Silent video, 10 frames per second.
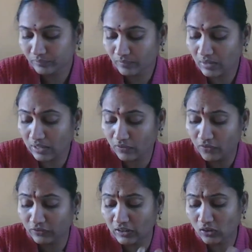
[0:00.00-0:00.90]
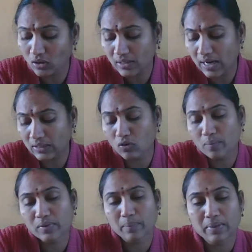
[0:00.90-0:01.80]
Like 50,000
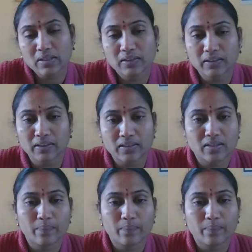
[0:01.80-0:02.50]
earthworms are present in it.